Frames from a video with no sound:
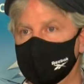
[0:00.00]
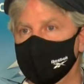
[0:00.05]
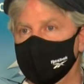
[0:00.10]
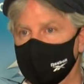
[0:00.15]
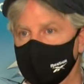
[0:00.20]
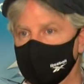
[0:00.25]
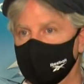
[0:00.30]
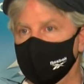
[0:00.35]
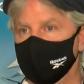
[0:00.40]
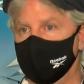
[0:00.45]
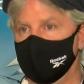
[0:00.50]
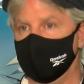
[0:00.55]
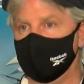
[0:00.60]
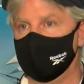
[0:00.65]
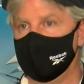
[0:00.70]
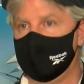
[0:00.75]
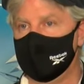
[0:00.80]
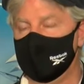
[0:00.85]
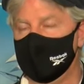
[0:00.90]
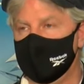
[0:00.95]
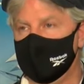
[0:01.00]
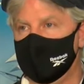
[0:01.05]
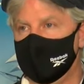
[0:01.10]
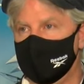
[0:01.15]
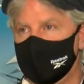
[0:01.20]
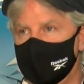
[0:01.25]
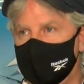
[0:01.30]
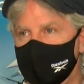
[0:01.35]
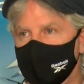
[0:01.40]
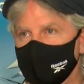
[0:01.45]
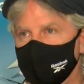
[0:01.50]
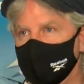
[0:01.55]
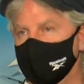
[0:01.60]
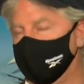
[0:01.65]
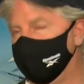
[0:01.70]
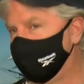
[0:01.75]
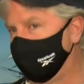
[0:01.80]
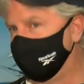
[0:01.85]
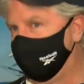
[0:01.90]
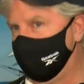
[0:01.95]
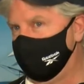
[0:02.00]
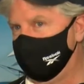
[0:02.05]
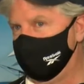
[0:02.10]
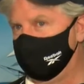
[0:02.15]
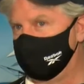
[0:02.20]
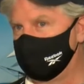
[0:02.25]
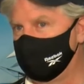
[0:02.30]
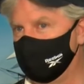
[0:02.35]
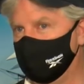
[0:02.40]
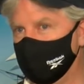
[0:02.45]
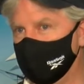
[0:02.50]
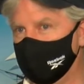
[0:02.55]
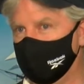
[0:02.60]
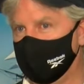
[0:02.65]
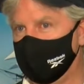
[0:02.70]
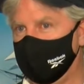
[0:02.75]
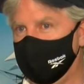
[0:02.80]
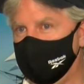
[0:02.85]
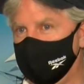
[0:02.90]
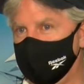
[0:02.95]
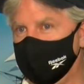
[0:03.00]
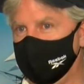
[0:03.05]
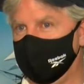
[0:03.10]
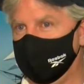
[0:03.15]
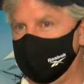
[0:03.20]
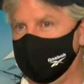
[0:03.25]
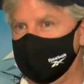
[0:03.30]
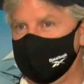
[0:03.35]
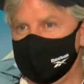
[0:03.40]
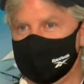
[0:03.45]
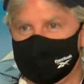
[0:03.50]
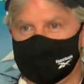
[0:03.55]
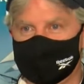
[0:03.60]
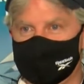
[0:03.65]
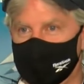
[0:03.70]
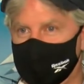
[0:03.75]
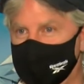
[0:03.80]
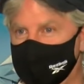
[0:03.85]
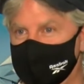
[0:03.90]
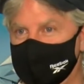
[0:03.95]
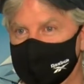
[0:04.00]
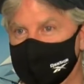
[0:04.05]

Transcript: available and whatever venues work under these tightened